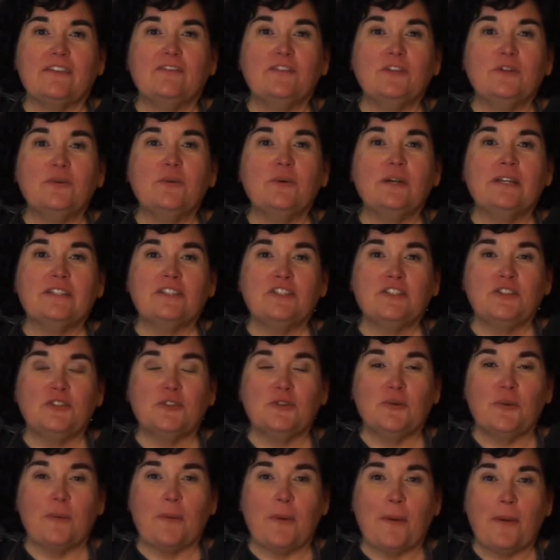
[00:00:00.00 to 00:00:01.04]
you want
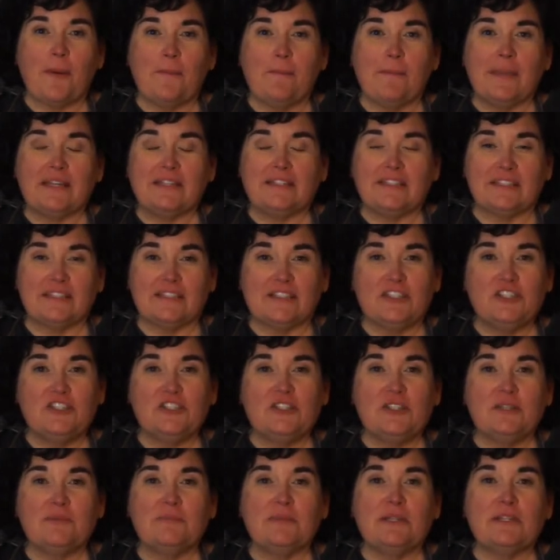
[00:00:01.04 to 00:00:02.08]
to make
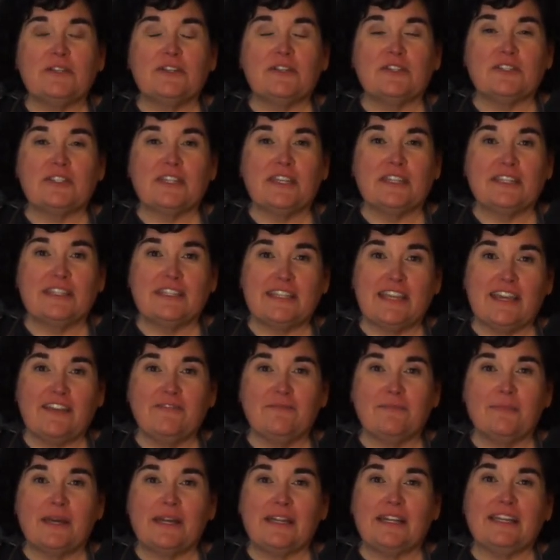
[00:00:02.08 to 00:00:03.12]
delicious meals, save
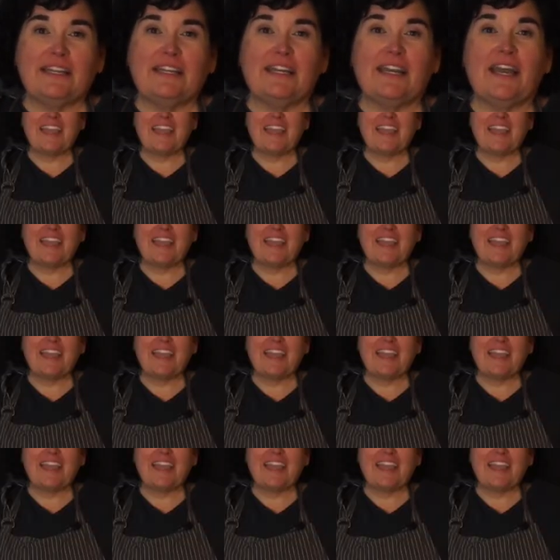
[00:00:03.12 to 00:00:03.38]
money,